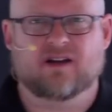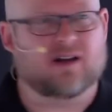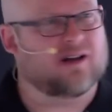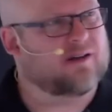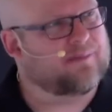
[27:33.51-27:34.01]

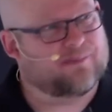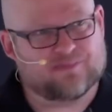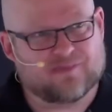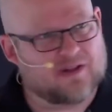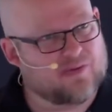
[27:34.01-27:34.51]
Um,
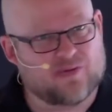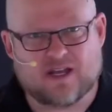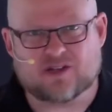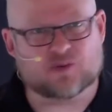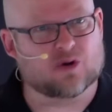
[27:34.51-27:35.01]

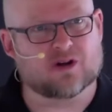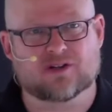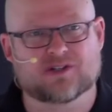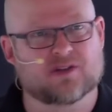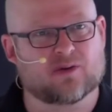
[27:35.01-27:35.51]
these
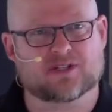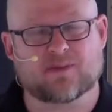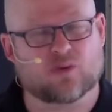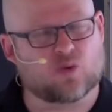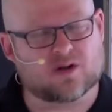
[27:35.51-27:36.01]
words, some
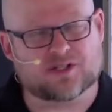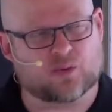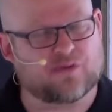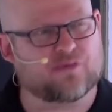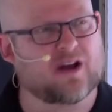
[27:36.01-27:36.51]
of the words that
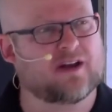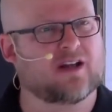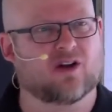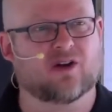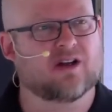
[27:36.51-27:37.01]
we find
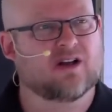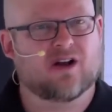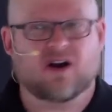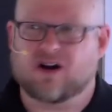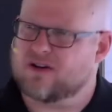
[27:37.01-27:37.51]
here,
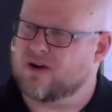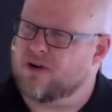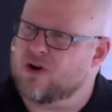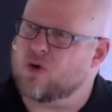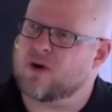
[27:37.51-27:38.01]
are
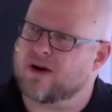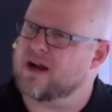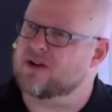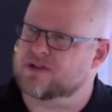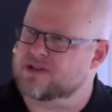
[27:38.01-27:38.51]
nowhere
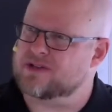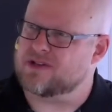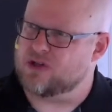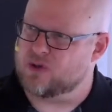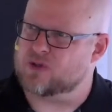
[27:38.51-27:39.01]
else
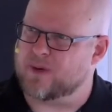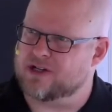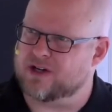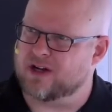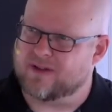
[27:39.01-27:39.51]
used by John.